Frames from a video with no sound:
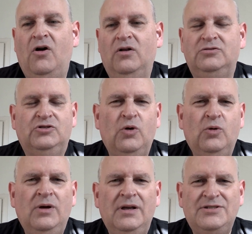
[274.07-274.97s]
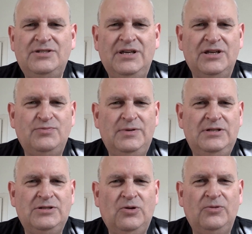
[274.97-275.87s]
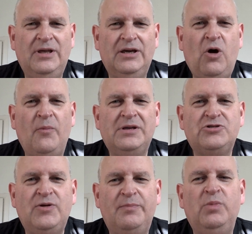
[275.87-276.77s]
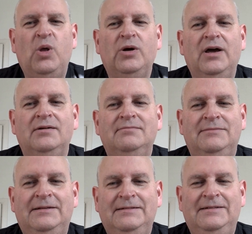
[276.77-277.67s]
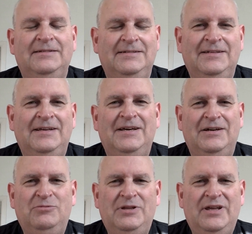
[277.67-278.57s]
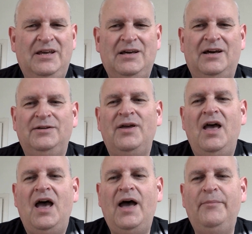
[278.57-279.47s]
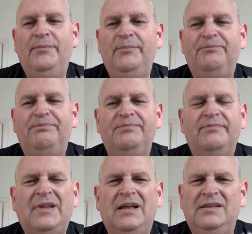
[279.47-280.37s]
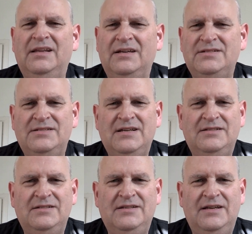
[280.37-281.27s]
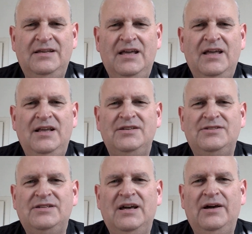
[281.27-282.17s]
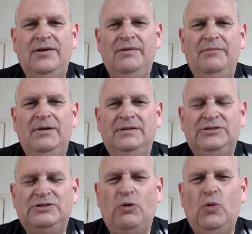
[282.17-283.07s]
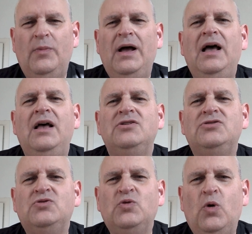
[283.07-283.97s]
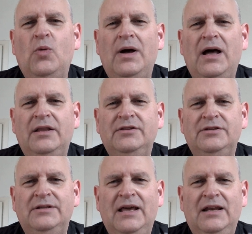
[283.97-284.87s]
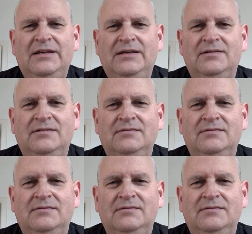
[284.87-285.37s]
Also, C S B is on their Comic Strip Blogger with A I. Um, last Saturday, Storm, Storm, Storm Antonelli.